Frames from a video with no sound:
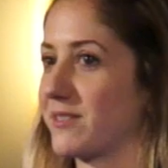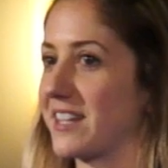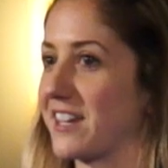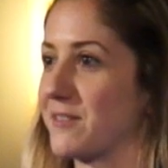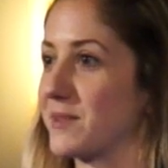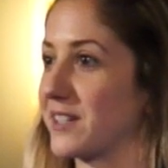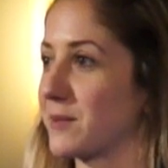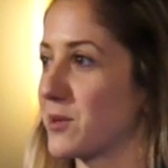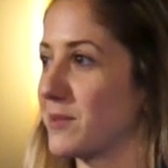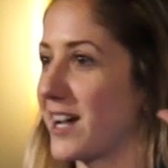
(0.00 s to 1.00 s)
thinking of building a
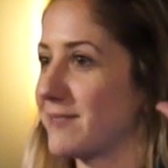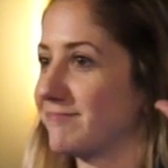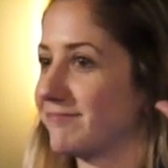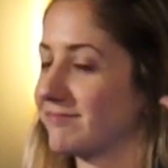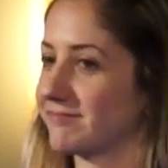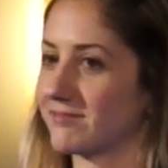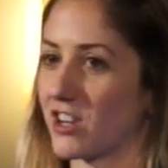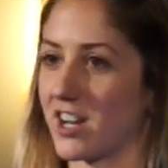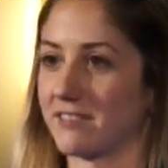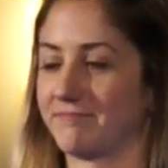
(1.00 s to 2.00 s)
mobile app?
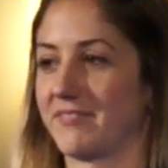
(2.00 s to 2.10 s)
Great.